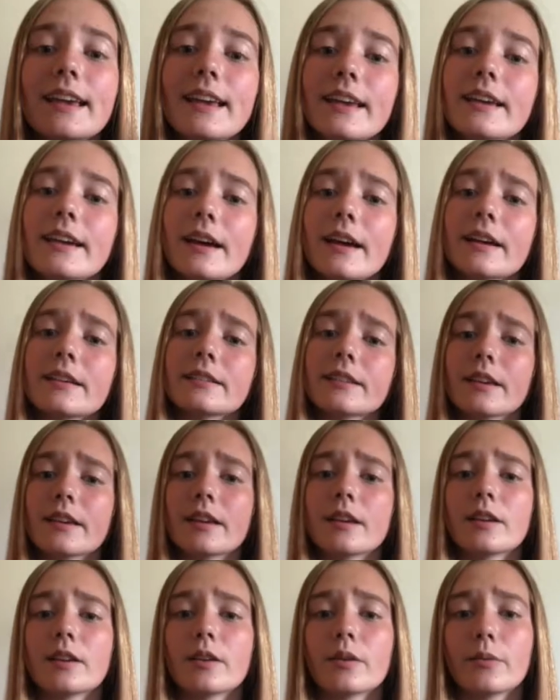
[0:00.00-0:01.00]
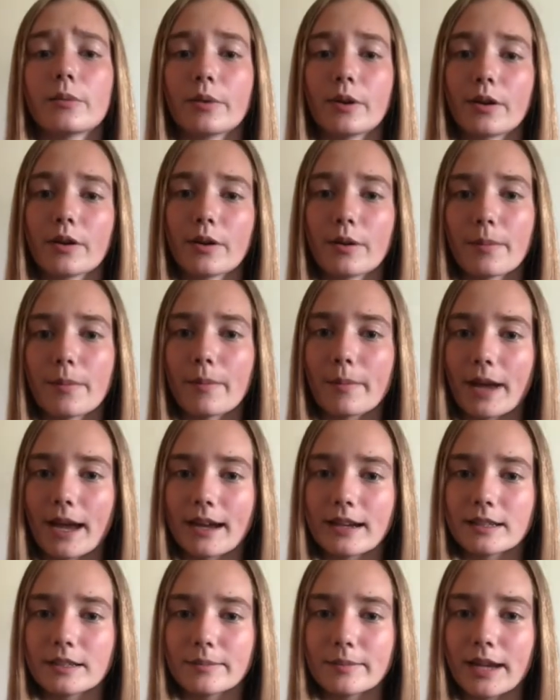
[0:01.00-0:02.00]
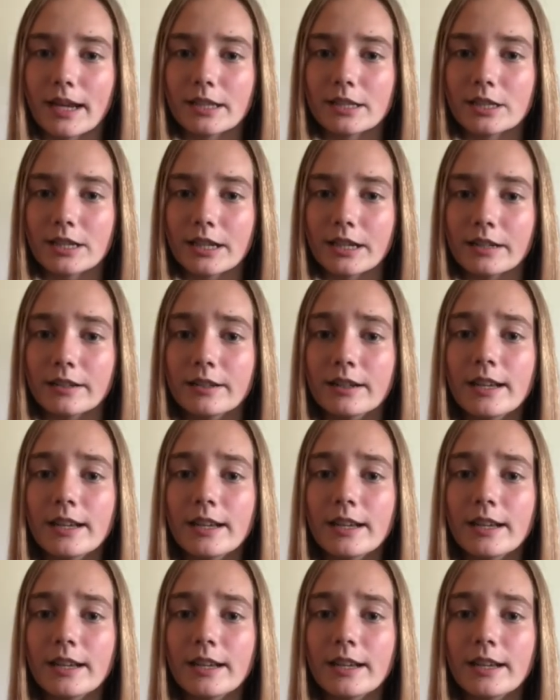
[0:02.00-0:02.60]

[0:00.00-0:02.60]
guys and welcome back to my channel.